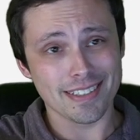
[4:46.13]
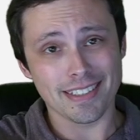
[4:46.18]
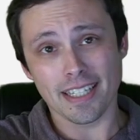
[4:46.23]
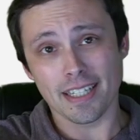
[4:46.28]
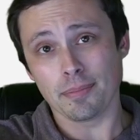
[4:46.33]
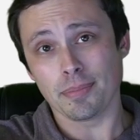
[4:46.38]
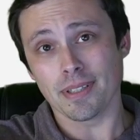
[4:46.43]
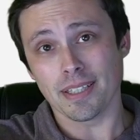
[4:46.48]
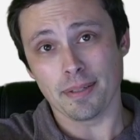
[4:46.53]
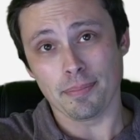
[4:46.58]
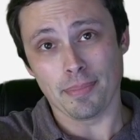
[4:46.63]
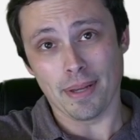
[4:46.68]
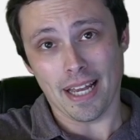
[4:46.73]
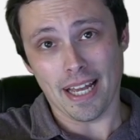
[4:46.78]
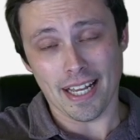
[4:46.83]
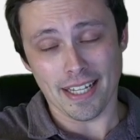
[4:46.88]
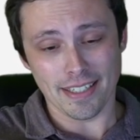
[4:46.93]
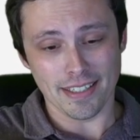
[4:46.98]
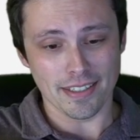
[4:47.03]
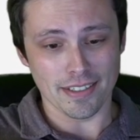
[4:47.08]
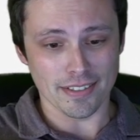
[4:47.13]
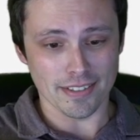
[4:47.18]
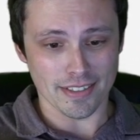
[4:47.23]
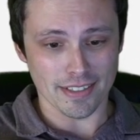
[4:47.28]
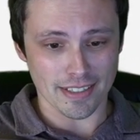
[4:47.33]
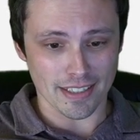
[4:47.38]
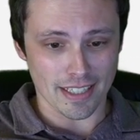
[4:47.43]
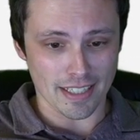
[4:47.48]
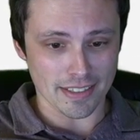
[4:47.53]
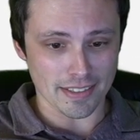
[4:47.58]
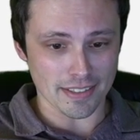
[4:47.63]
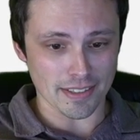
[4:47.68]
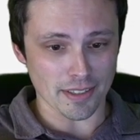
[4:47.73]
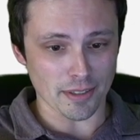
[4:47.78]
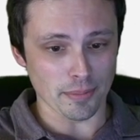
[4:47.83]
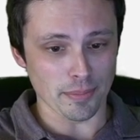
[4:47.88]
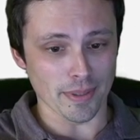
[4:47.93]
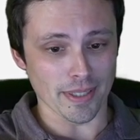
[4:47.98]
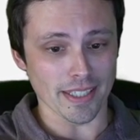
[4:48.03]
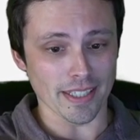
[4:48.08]
stably bad here than the last
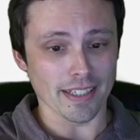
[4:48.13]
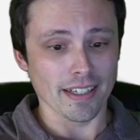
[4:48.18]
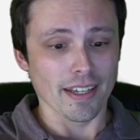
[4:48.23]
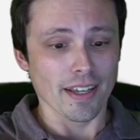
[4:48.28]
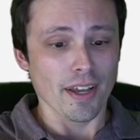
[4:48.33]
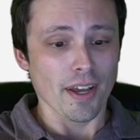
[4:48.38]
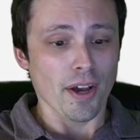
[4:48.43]
little bit.